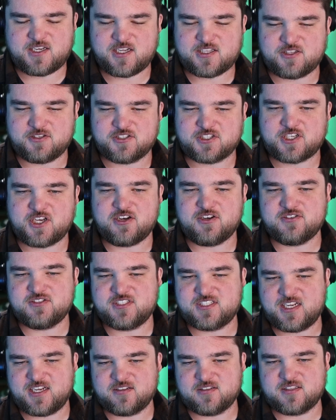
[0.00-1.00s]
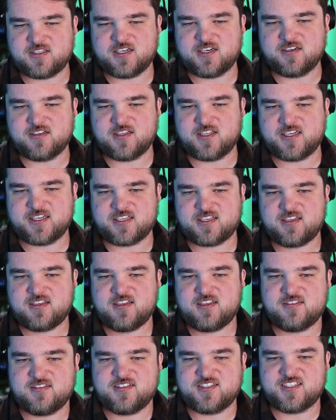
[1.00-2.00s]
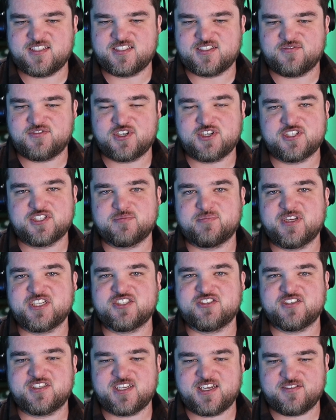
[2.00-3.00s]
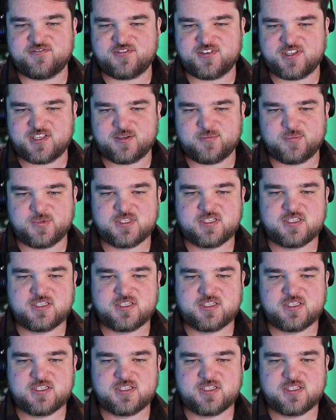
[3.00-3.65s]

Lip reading: They got those cones out there, like, this is a very special day for them.